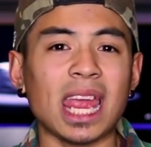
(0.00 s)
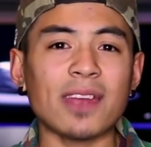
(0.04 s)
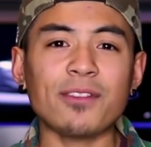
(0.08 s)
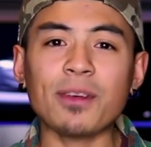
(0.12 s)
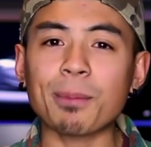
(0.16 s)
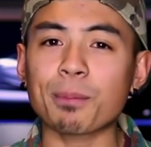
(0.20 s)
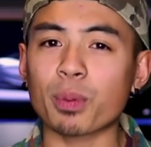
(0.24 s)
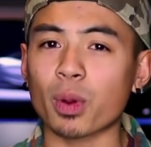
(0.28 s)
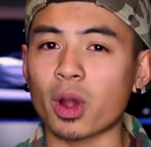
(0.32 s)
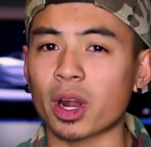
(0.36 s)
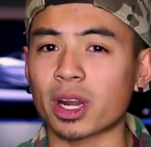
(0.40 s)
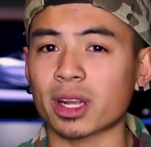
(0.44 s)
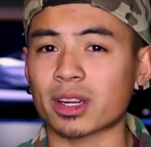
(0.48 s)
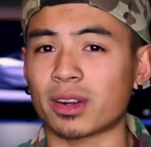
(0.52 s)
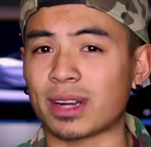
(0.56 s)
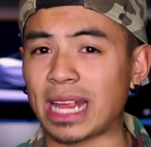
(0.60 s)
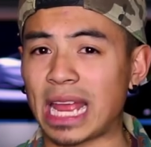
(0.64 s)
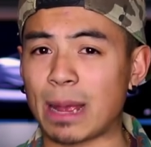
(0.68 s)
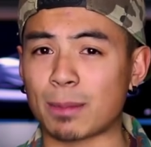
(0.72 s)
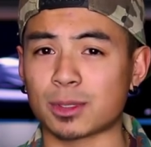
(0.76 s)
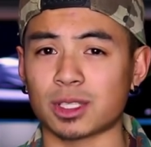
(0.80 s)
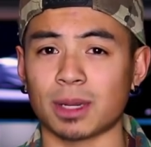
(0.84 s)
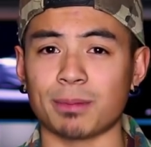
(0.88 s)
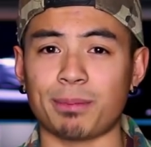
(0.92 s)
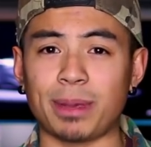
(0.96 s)
if a product on
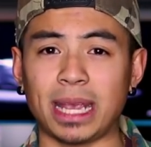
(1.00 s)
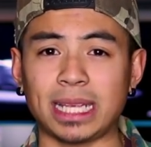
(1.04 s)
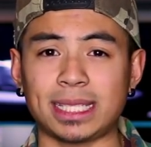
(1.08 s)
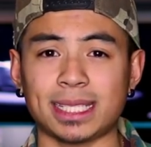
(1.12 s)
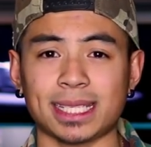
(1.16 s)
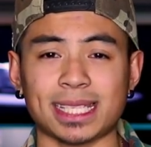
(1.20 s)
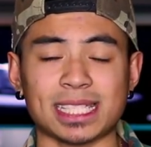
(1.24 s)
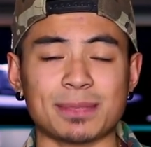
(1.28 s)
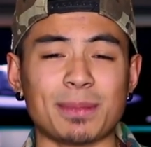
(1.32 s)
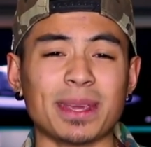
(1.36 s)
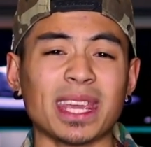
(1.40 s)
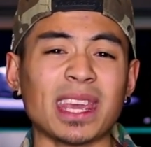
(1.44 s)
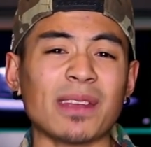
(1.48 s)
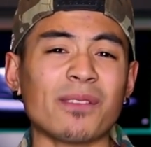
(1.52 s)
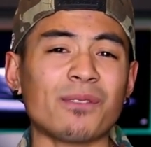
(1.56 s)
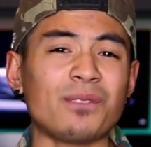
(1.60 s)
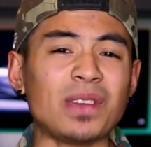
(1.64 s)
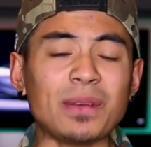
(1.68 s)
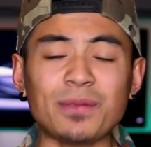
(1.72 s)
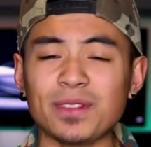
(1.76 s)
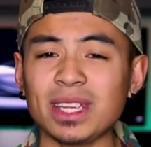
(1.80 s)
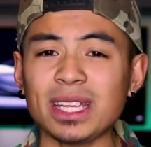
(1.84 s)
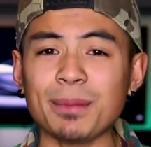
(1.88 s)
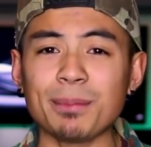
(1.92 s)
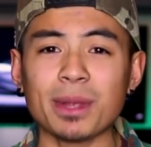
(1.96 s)
Amazon Basic is making
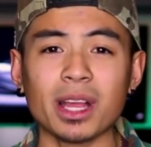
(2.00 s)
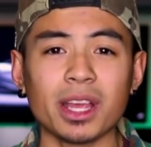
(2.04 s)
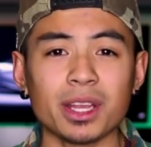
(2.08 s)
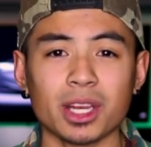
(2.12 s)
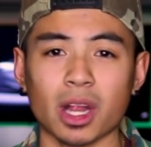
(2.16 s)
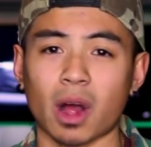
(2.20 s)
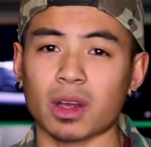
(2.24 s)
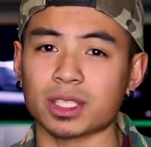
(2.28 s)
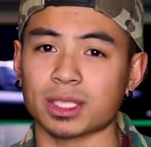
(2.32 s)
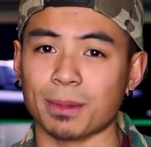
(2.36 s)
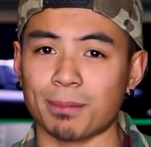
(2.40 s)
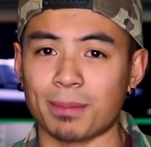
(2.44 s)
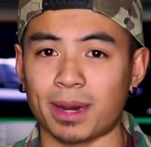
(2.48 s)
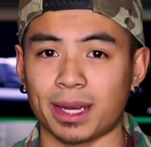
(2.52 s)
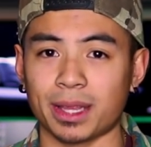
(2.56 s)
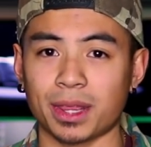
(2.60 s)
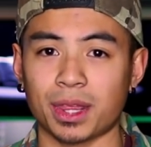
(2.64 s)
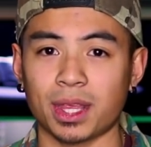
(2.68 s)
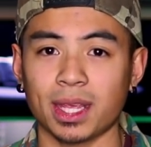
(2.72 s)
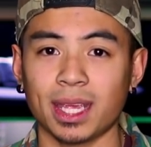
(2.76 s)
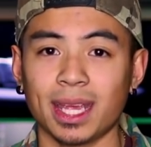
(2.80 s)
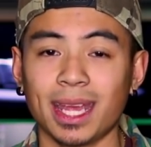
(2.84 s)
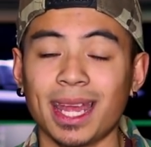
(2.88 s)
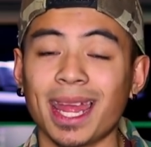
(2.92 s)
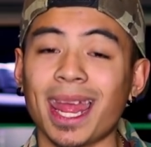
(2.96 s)
$15 million a
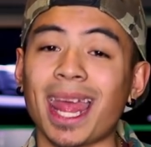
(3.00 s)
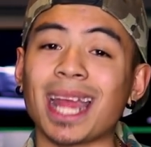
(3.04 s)
month,